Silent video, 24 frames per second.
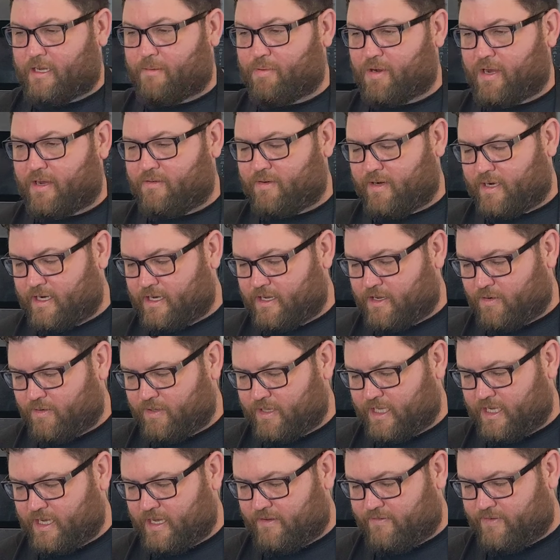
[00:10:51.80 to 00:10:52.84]
bread ready to go in
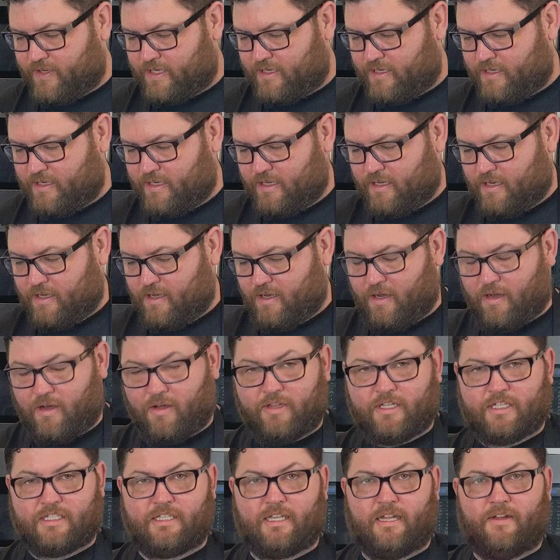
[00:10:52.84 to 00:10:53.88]
the oven. All
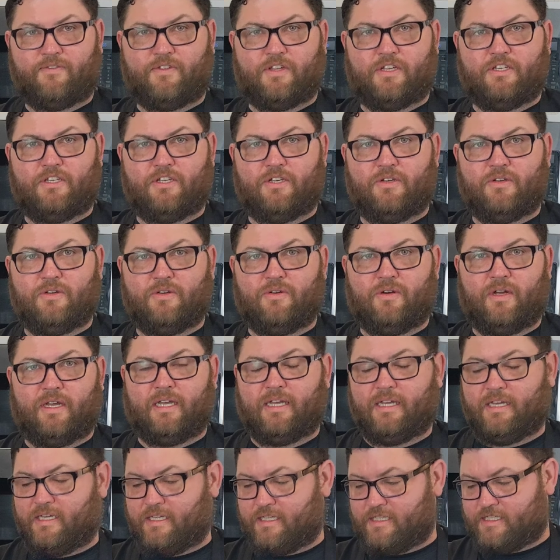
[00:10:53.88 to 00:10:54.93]
that's left to do
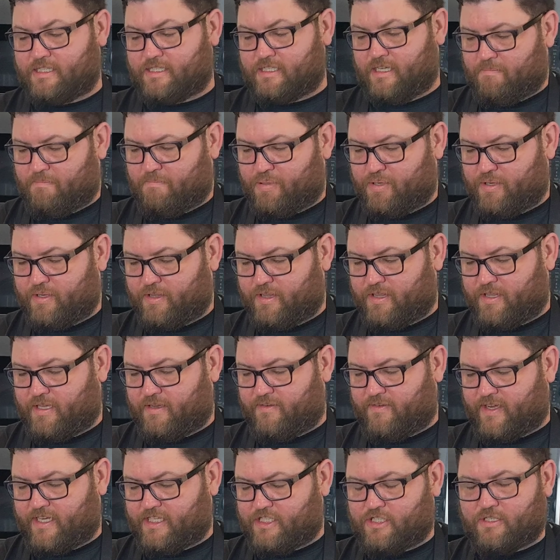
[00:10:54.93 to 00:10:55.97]
is put the
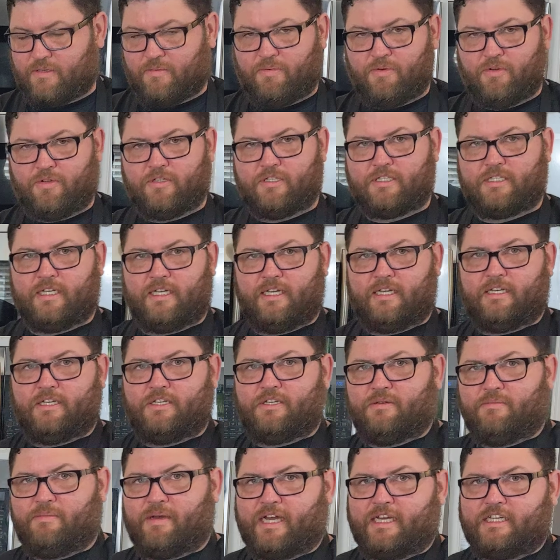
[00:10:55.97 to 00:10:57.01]
vegetables
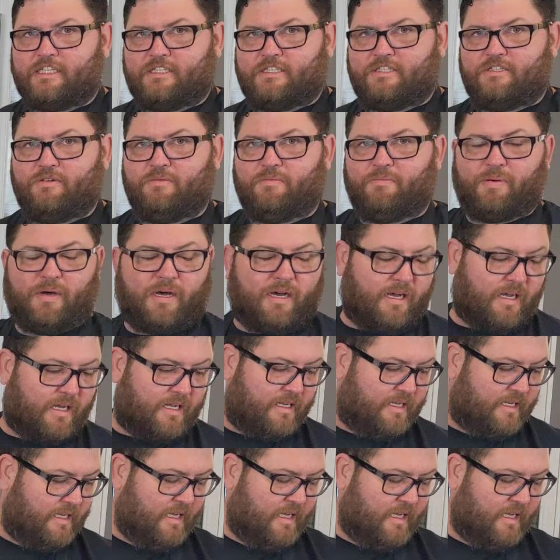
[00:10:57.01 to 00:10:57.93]
into my soup pot